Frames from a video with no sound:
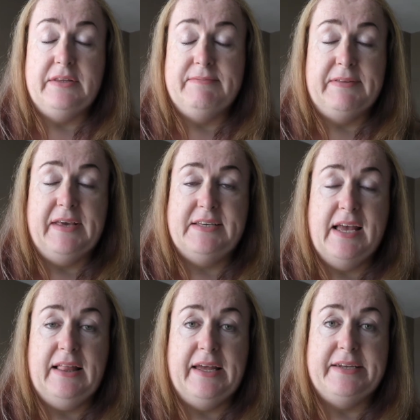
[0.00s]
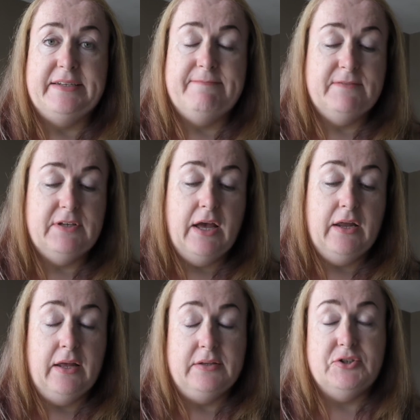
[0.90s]
they sell that.
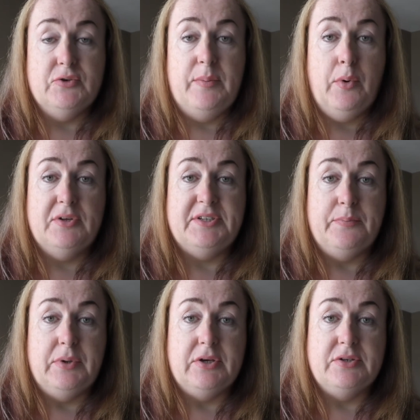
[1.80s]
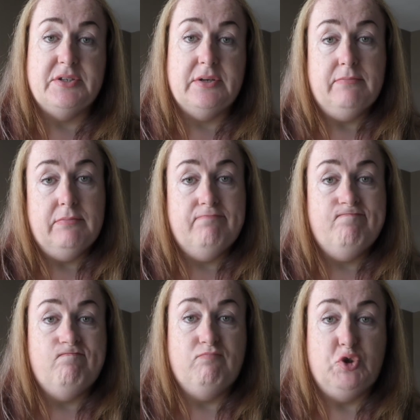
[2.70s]
And so I bought some because
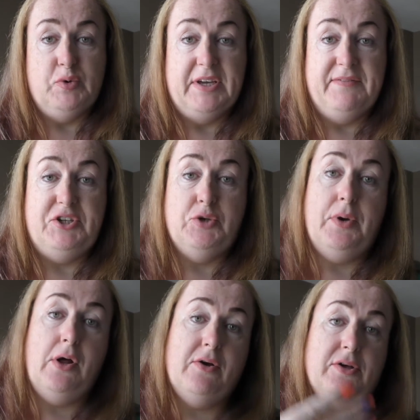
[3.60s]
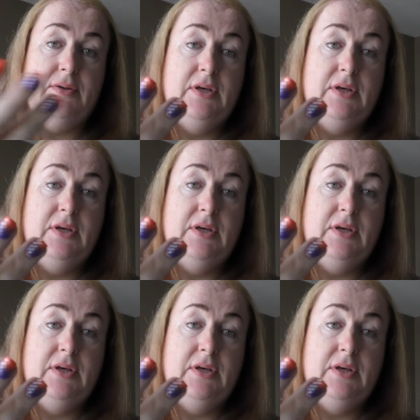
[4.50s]
during a video blog,